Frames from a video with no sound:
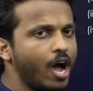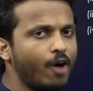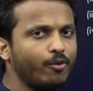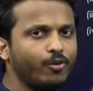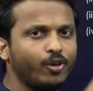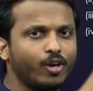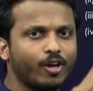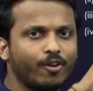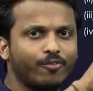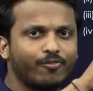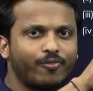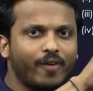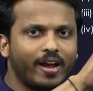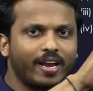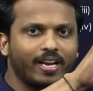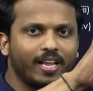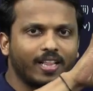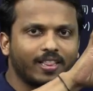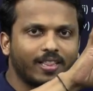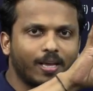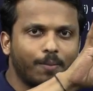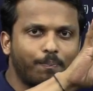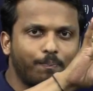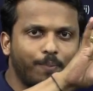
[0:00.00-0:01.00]
how you are
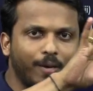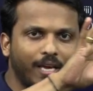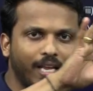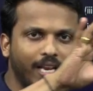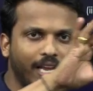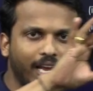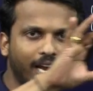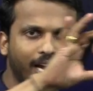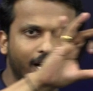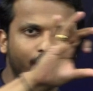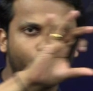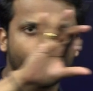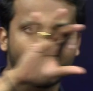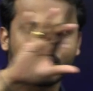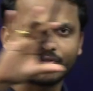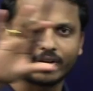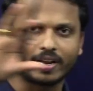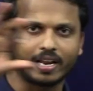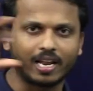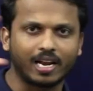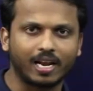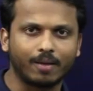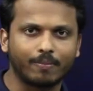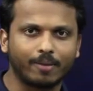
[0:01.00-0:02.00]
finding the period of
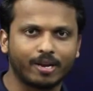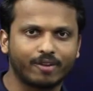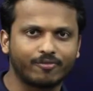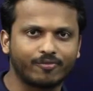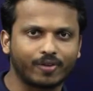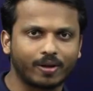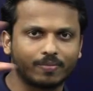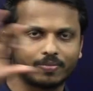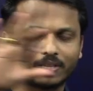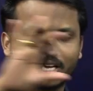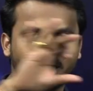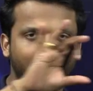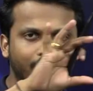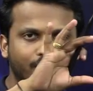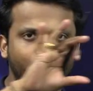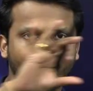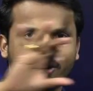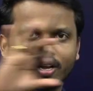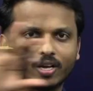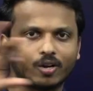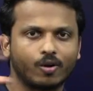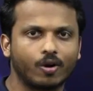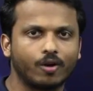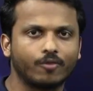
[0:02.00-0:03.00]
an element from the
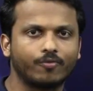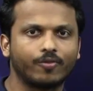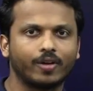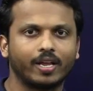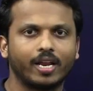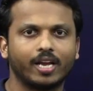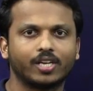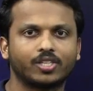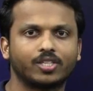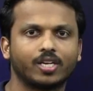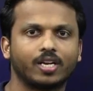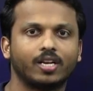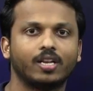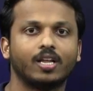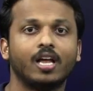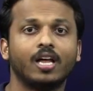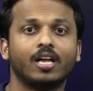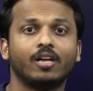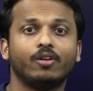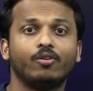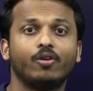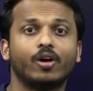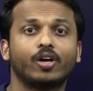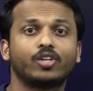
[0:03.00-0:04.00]
electronic configuration,
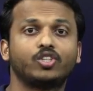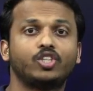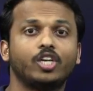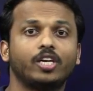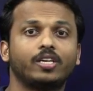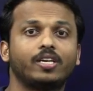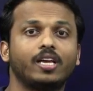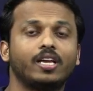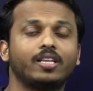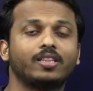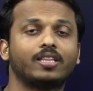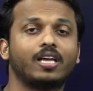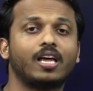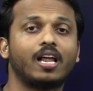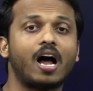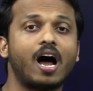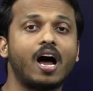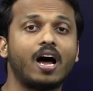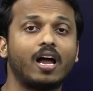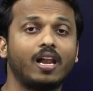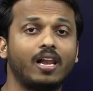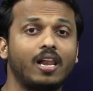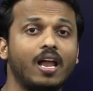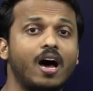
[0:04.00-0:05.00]
you are checking the
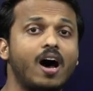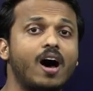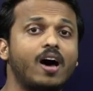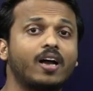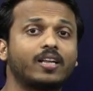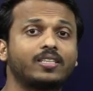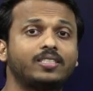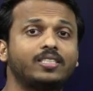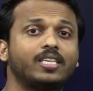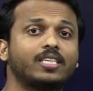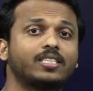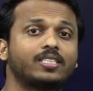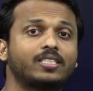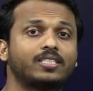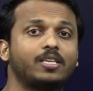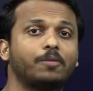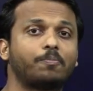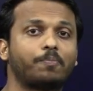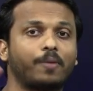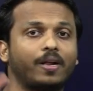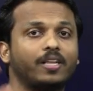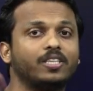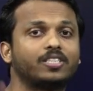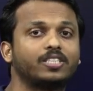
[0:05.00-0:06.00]
largest
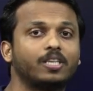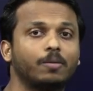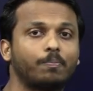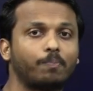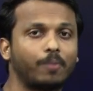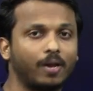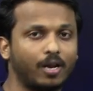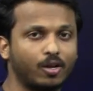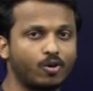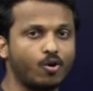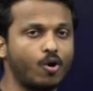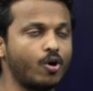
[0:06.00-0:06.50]
principal